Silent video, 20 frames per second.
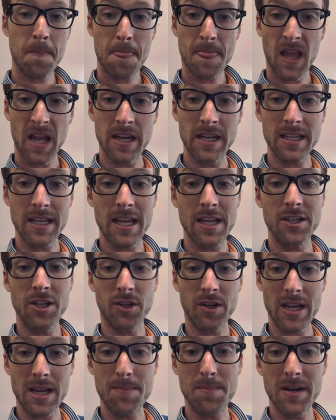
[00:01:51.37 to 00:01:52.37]
and again, your
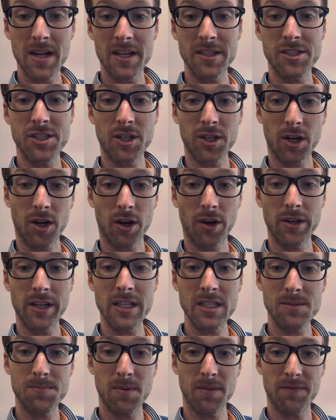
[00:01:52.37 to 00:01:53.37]
EBITDA is your
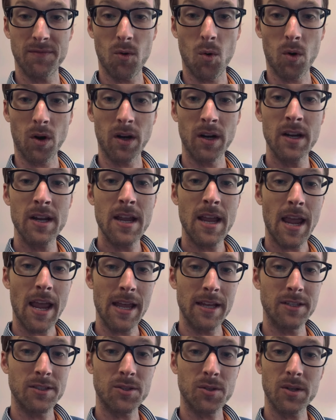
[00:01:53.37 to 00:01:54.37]
earnings before
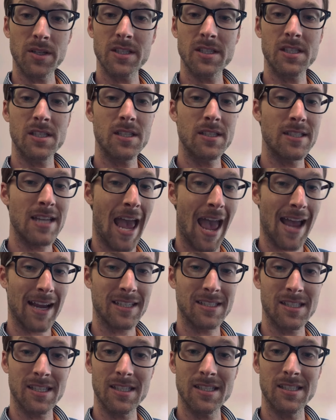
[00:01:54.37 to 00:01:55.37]
interest,
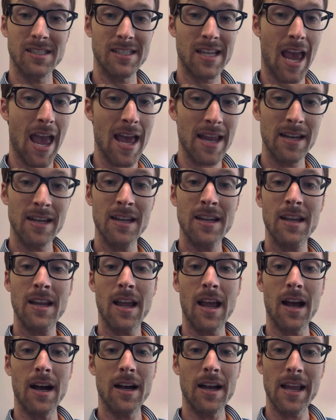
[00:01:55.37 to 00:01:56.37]
taxes, debt,
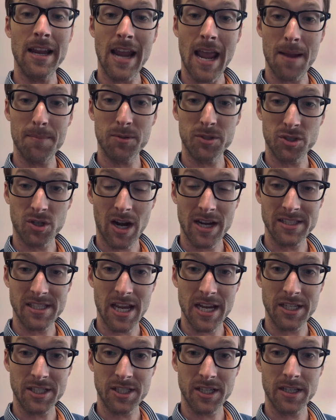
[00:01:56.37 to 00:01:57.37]
and
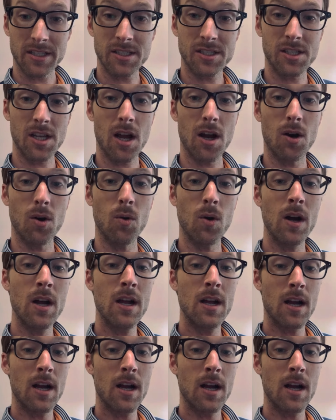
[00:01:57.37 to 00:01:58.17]
amortization. So